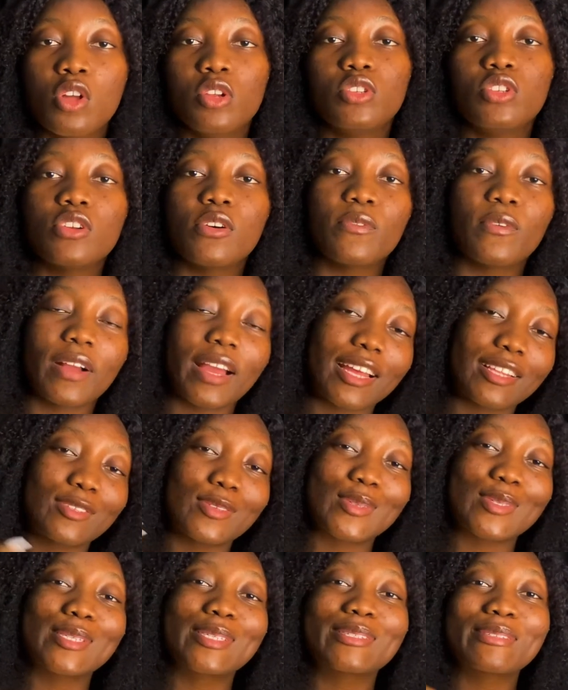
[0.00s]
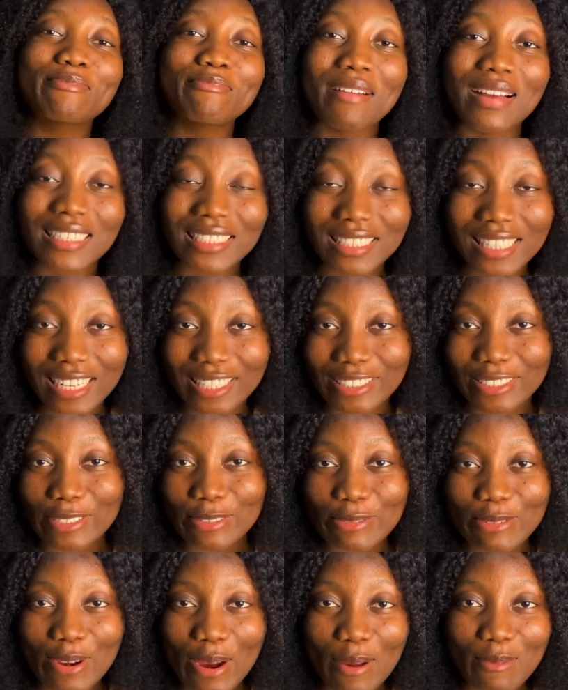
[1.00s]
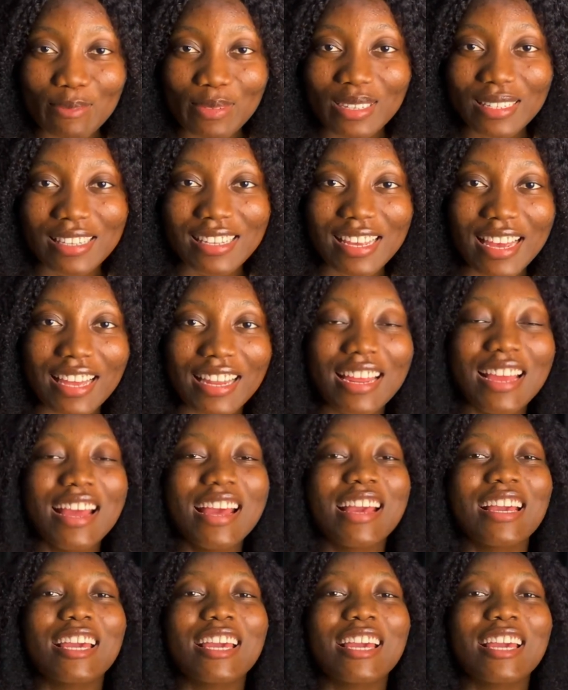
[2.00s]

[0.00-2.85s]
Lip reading: Do not forget to smash that subscribe button.